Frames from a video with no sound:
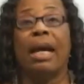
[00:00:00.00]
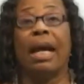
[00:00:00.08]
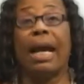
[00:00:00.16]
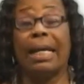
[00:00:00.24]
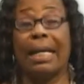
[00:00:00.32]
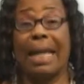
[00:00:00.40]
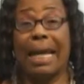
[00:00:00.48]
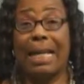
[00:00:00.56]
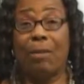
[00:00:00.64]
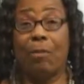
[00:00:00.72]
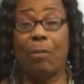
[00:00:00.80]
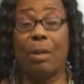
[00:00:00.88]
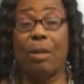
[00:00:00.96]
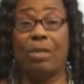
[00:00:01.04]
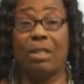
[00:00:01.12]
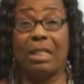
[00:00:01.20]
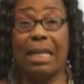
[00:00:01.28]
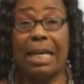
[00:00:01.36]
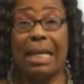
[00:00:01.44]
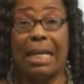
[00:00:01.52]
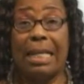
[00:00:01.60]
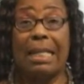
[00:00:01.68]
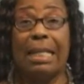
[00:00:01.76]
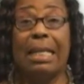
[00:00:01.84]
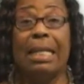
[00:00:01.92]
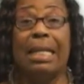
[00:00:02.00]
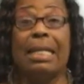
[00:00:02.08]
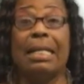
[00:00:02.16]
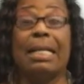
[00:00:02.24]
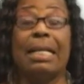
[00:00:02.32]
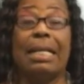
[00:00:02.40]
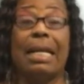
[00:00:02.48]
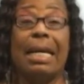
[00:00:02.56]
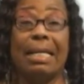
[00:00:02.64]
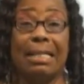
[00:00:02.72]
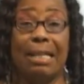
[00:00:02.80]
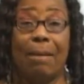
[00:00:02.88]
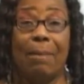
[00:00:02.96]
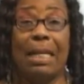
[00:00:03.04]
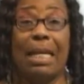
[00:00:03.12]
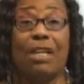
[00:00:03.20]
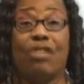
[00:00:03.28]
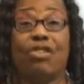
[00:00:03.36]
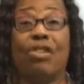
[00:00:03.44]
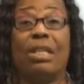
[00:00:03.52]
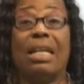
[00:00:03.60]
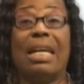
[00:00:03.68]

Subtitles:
Again, we are saying that an examination,